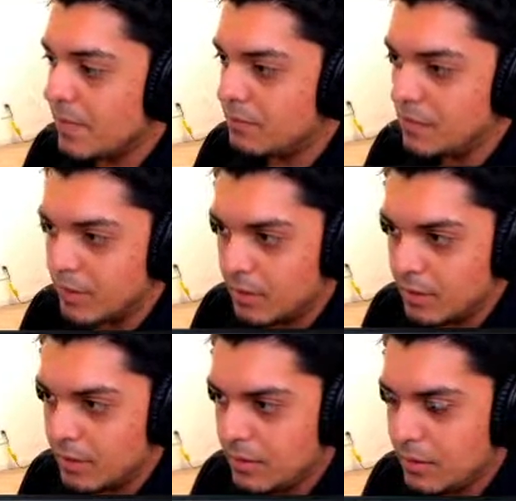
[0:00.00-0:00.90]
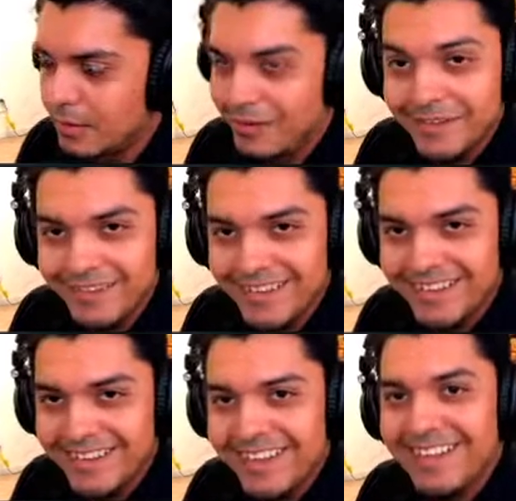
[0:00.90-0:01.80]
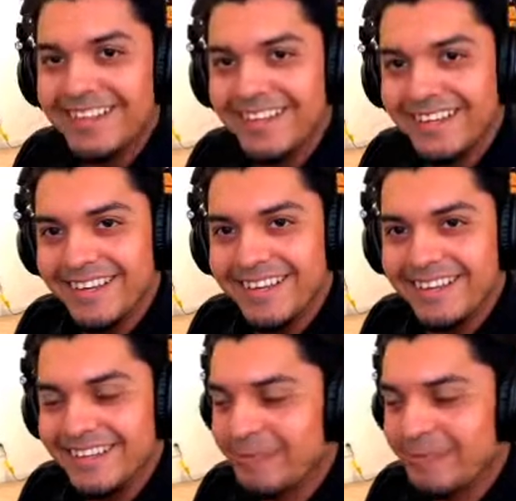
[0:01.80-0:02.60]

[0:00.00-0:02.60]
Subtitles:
gun, not gun, the